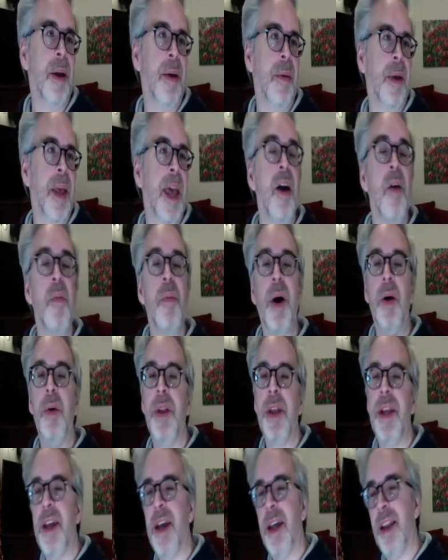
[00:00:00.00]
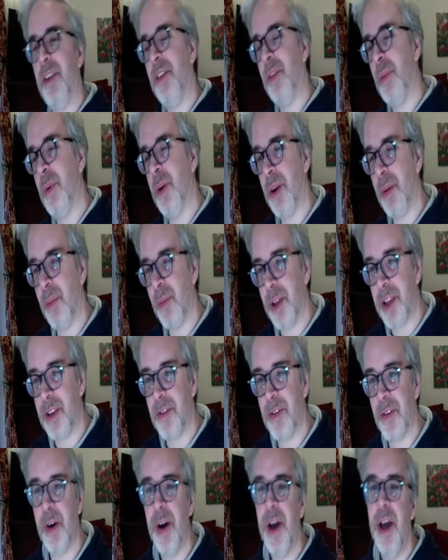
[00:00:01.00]
cowpole, there you go, that's the word I'm looking
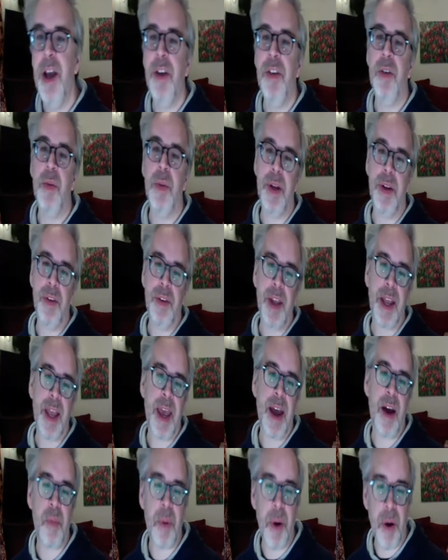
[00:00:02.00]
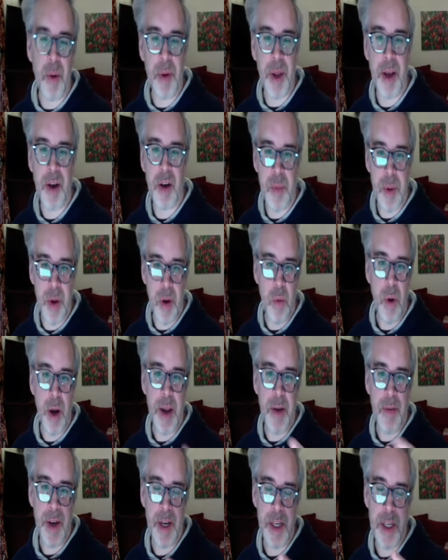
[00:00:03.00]
for. So when you take cowpole, that could be a way
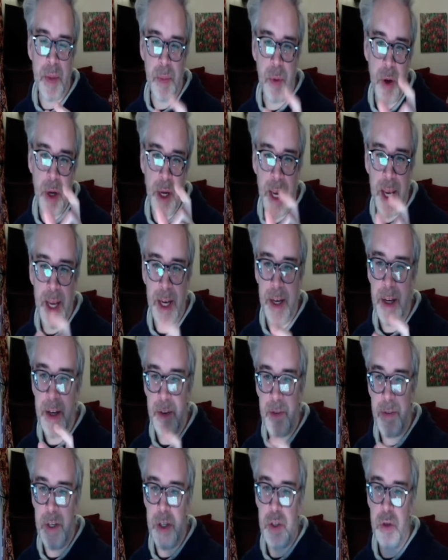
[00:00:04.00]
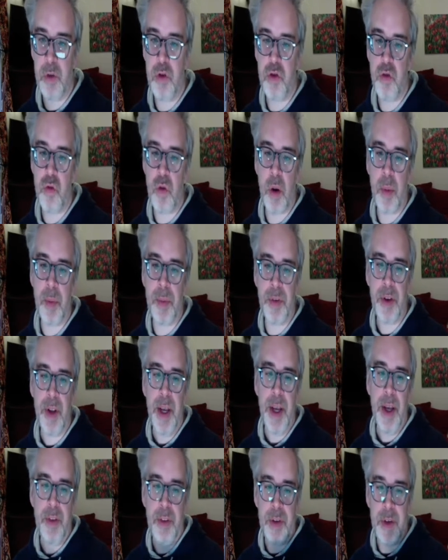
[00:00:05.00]
of actually putting individual drops.
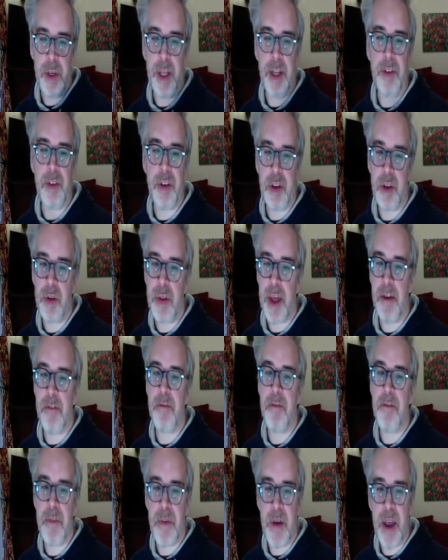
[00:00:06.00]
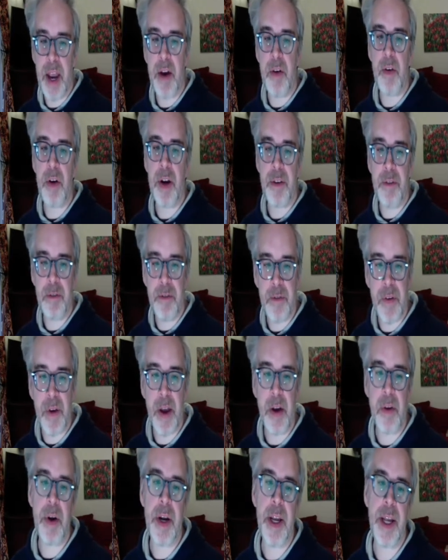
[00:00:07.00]
So you need to do that very,
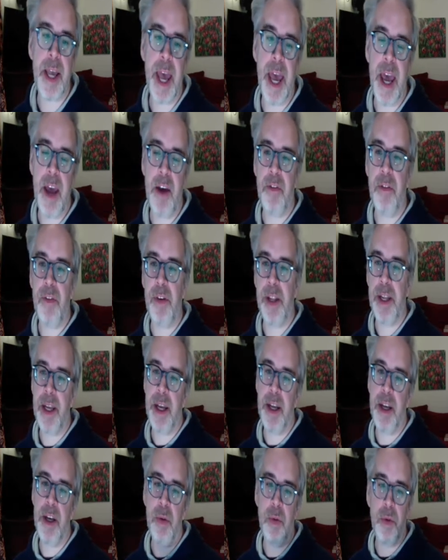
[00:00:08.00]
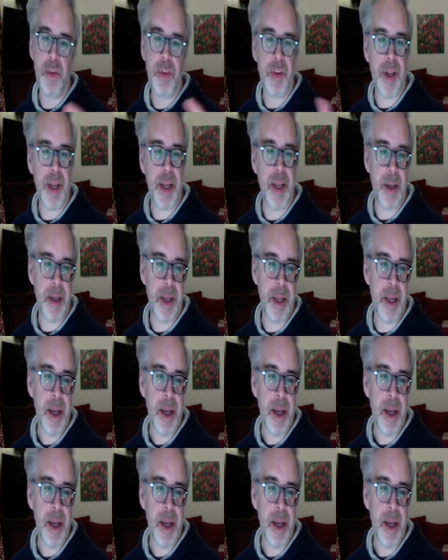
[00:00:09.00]
very carefully, and you'll see in the